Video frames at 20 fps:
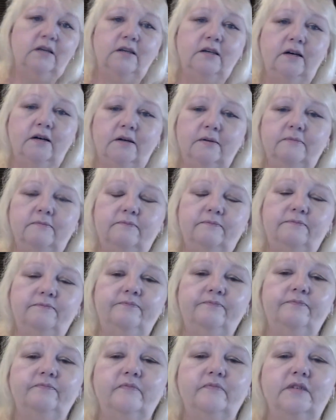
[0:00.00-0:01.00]
Yep.
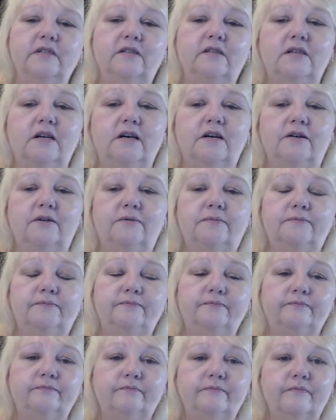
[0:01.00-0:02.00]
So
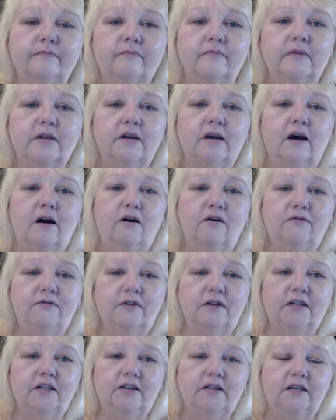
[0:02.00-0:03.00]

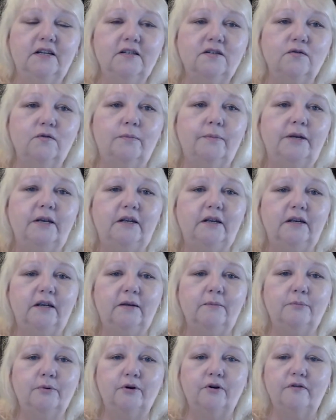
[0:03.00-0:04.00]
hopefully things will
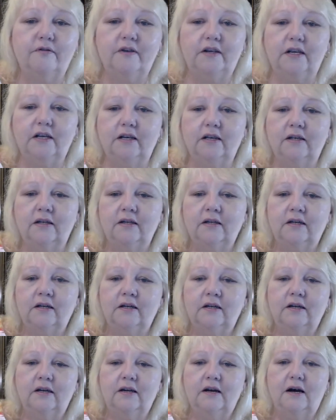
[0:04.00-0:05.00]
be improving.
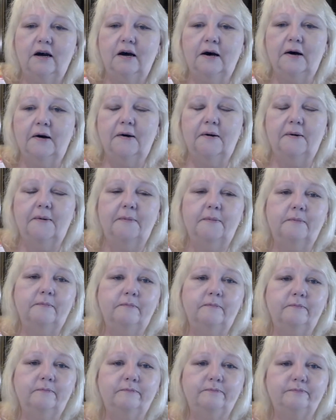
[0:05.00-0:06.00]

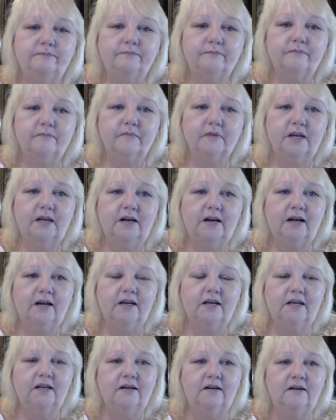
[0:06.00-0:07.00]
And
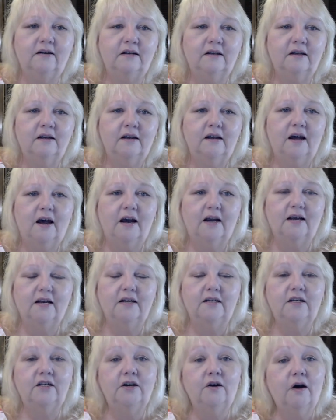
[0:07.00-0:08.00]
I can,
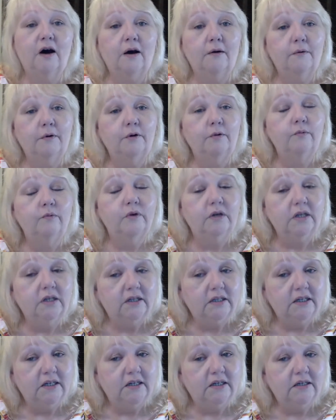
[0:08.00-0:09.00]
you know, I would
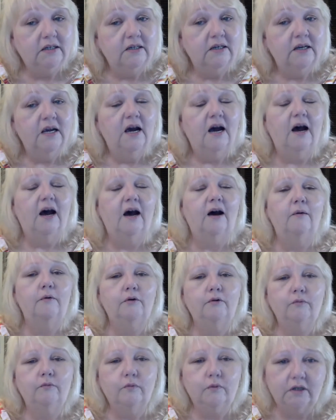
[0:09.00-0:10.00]
really
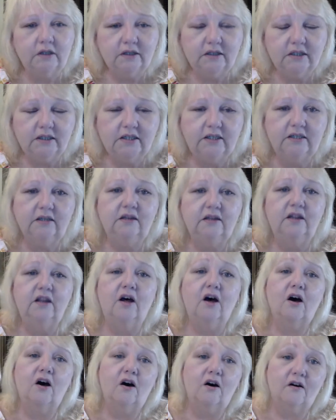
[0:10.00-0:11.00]

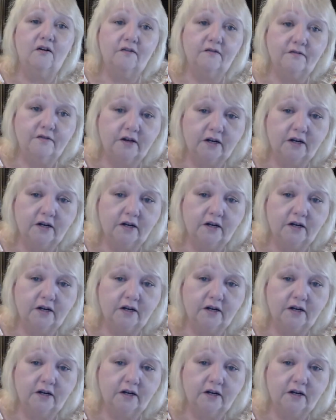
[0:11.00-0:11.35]
love